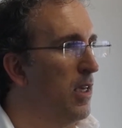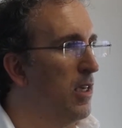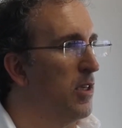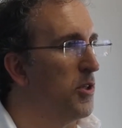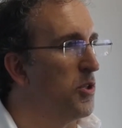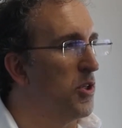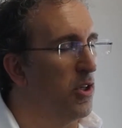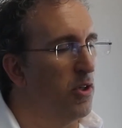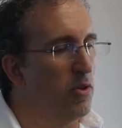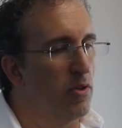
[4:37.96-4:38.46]

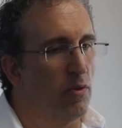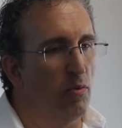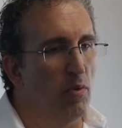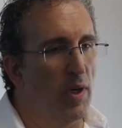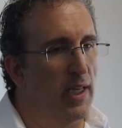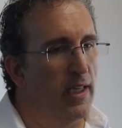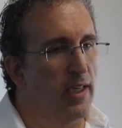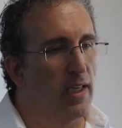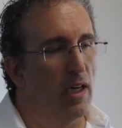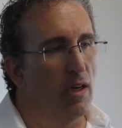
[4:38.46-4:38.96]
So you can
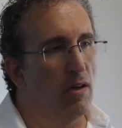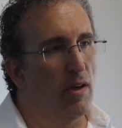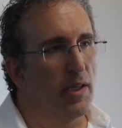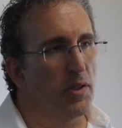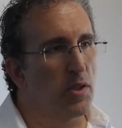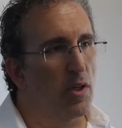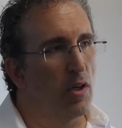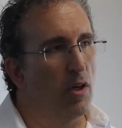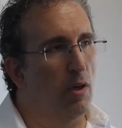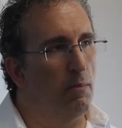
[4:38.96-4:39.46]
really go
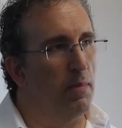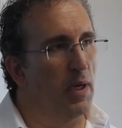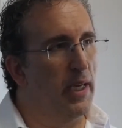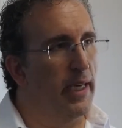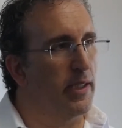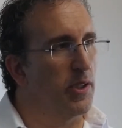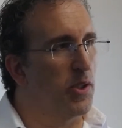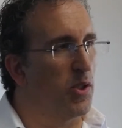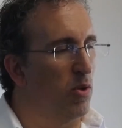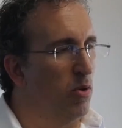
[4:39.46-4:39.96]
as
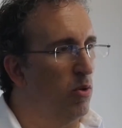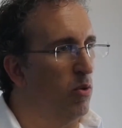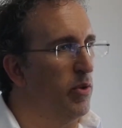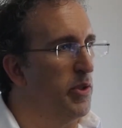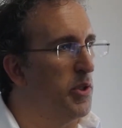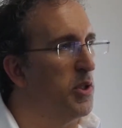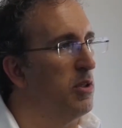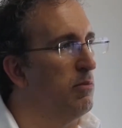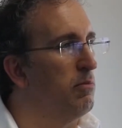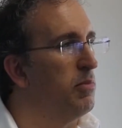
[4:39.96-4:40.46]
complex or
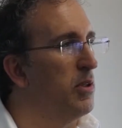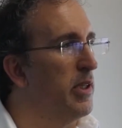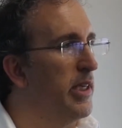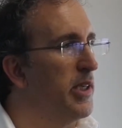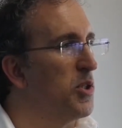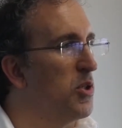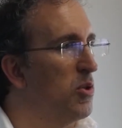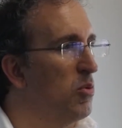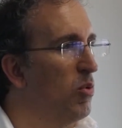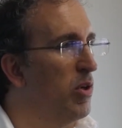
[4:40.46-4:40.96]
as simple
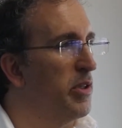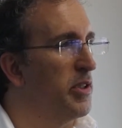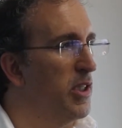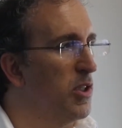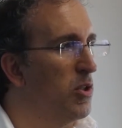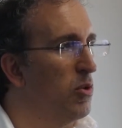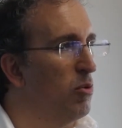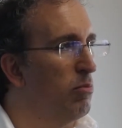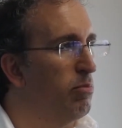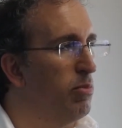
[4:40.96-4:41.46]
as you want in
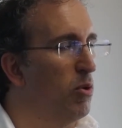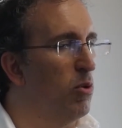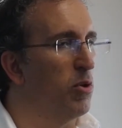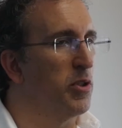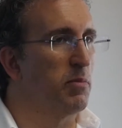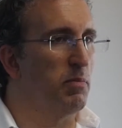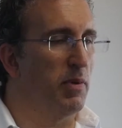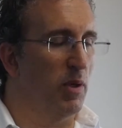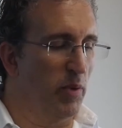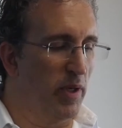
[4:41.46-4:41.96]
your
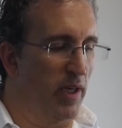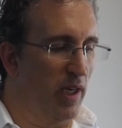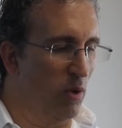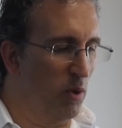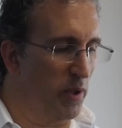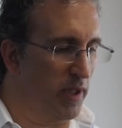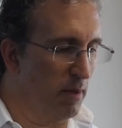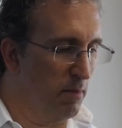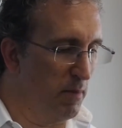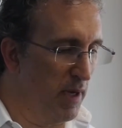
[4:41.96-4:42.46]
reports, but we know
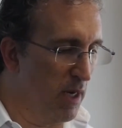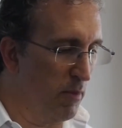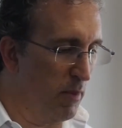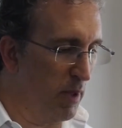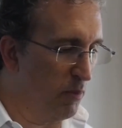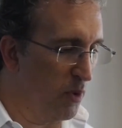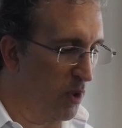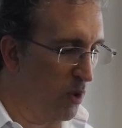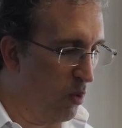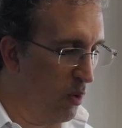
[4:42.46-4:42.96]
what the
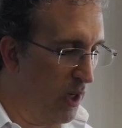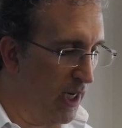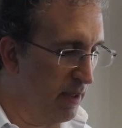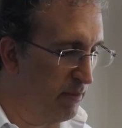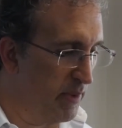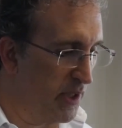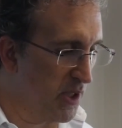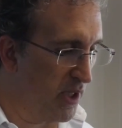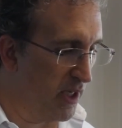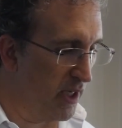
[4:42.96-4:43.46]
minimum
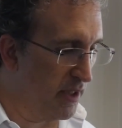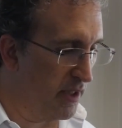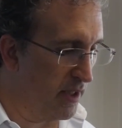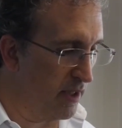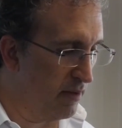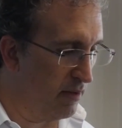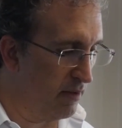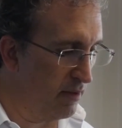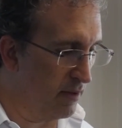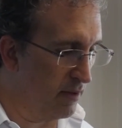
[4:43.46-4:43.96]
requirements are though.